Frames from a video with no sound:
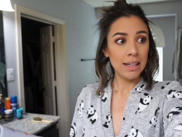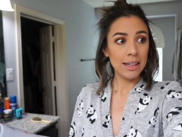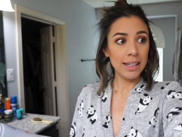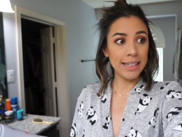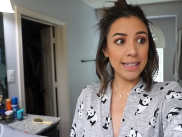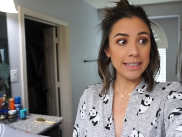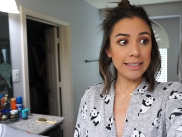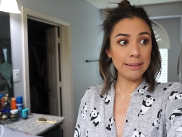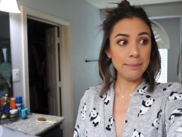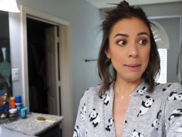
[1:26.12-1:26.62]

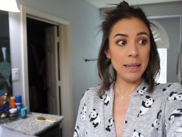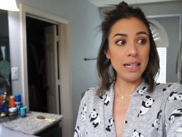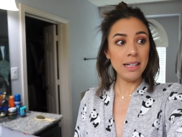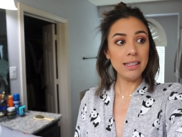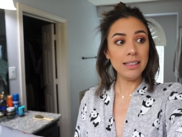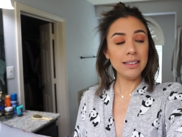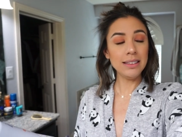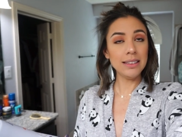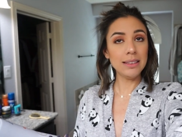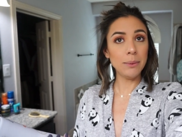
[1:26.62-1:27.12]
Like it
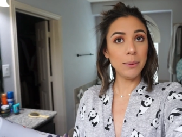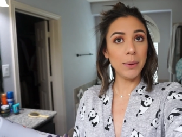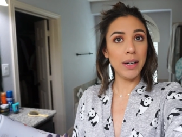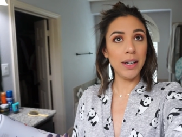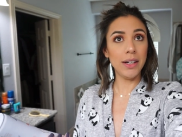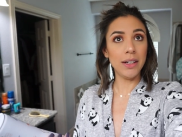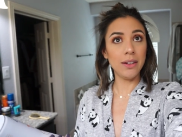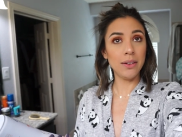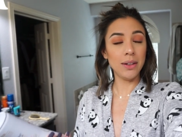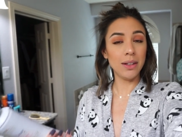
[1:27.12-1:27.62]
smells
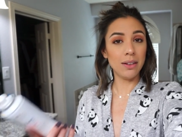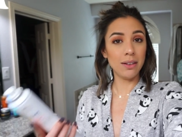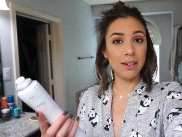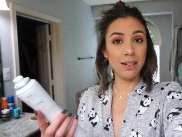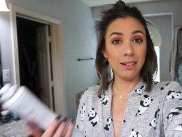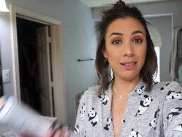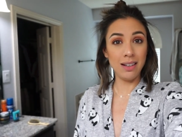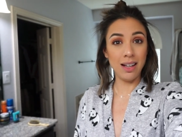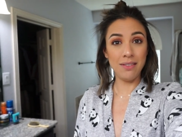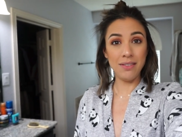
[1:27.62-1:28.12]
where you're either
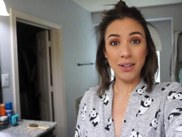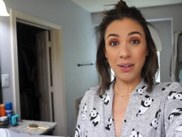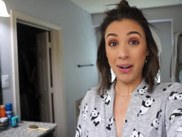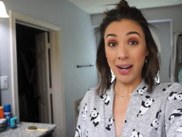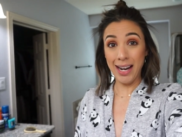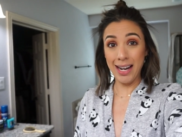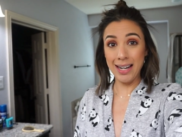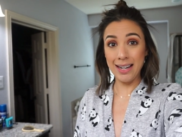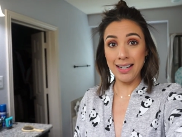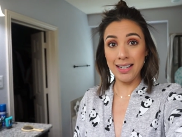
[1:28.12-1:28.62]
gonna love it or
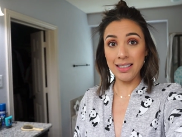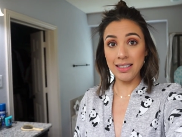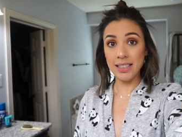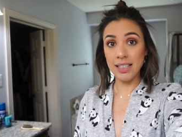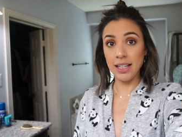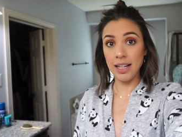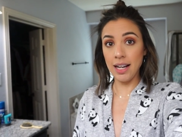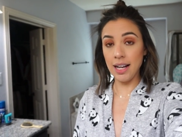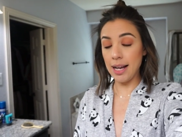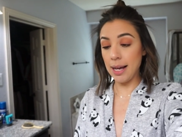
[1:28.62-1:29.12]
hate
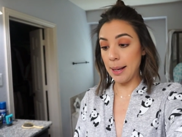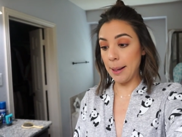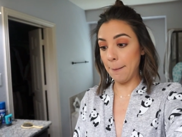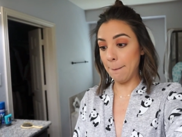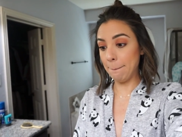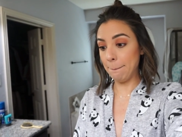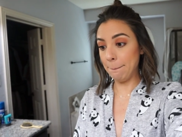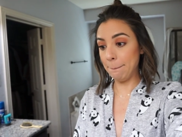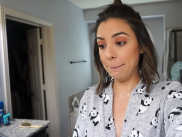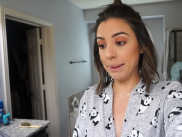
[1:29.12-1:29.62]
it,
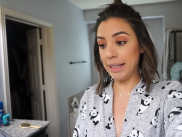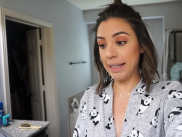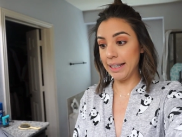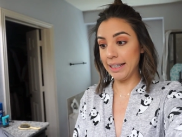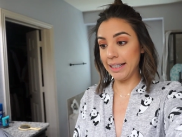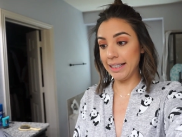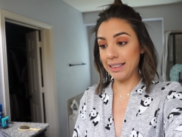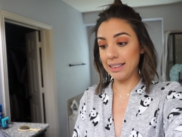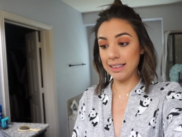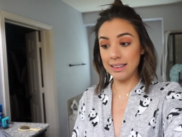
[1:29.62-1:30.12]
um,
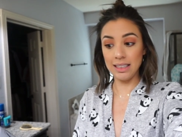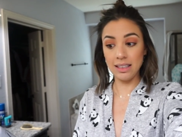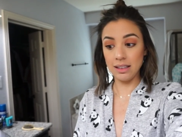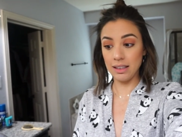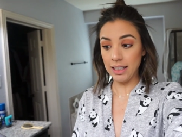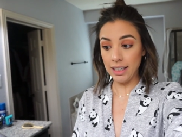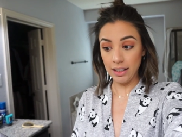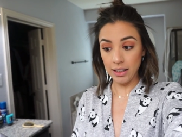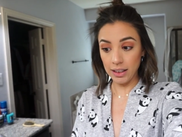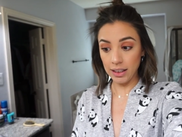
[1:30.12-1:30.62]
but it doesn't
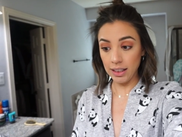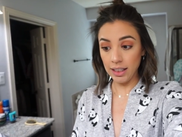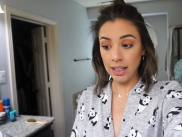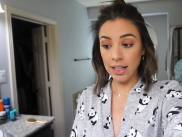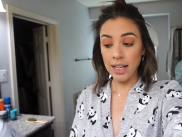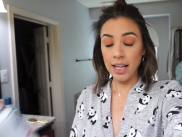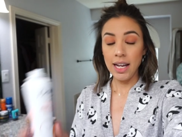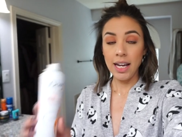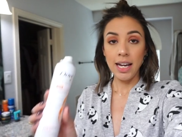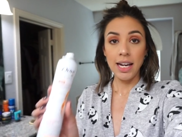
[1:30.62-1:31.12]
linger.
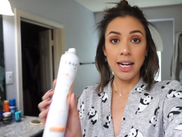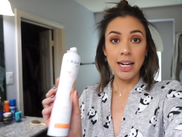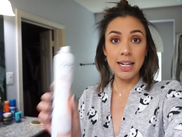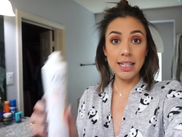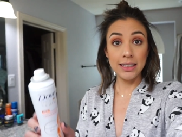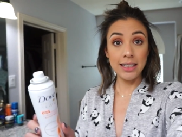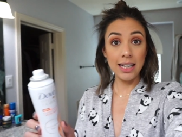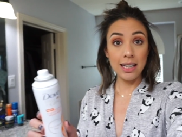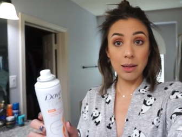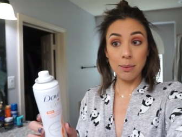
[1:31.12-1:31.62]
It
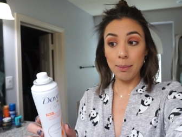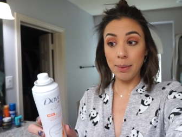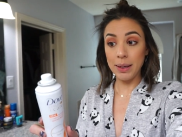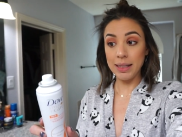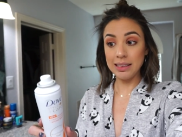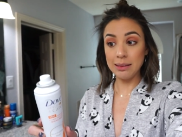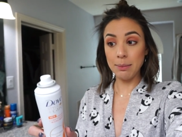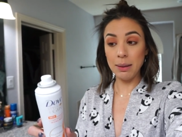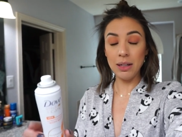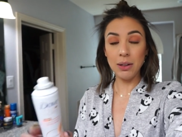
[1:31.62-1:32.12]
is a
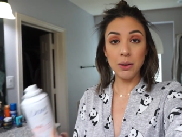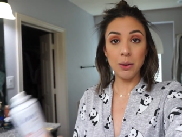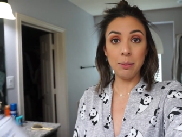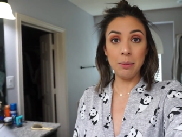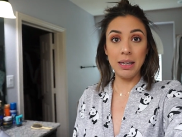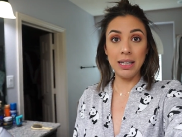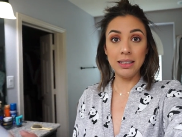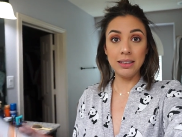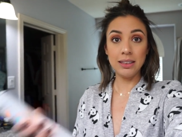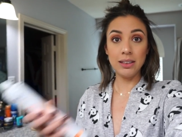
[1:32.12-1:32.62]
compressed micro
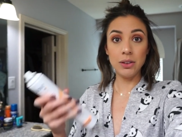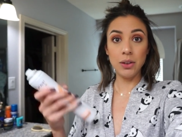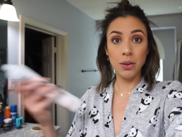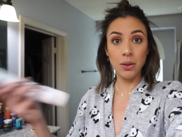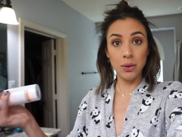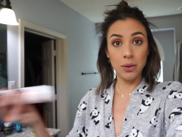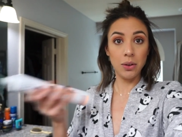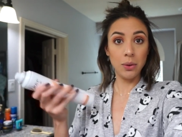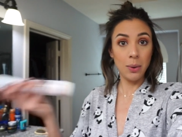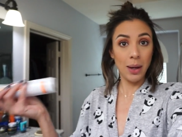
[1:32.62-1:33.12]
mist,
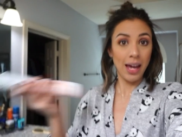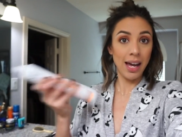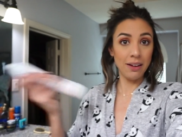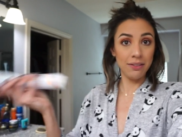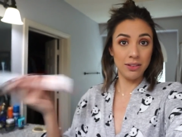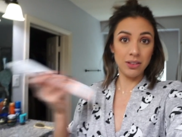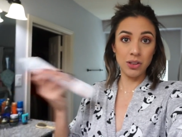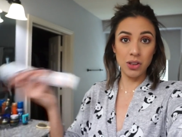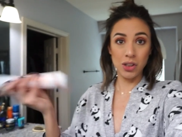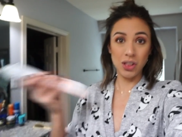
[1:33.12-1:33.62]
so you
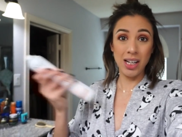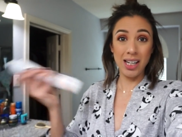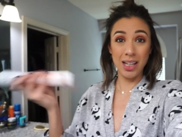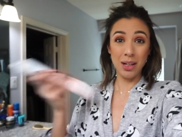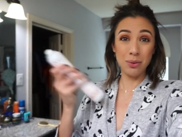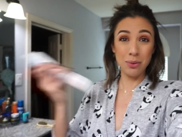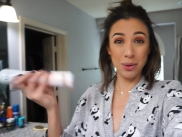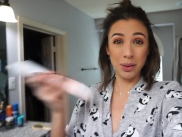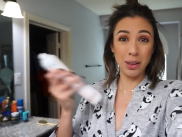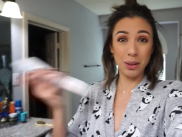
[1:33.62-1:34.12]
have to shake
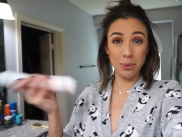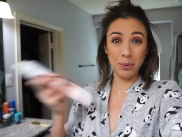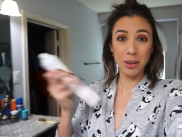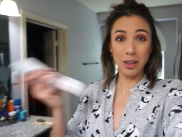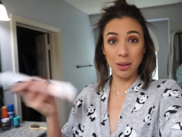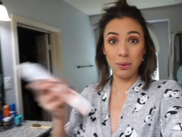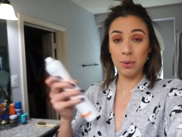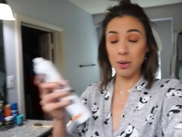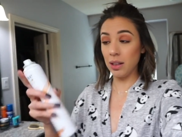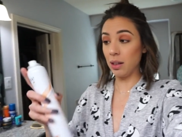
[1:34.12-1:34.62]
it really,
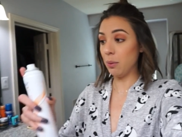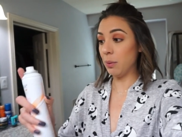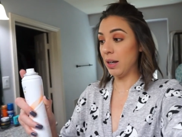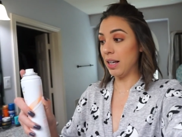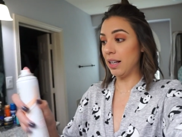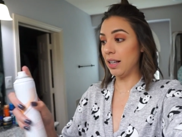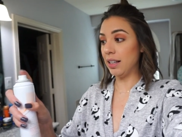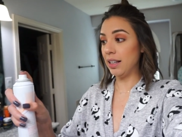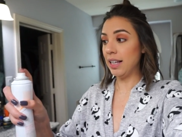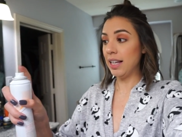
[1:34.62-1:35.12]
really, really
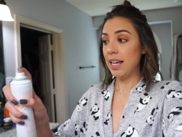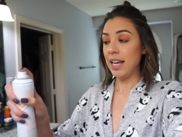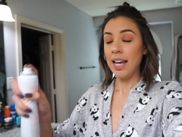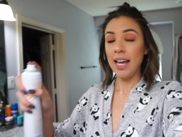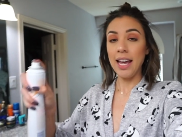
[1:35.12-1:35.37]
well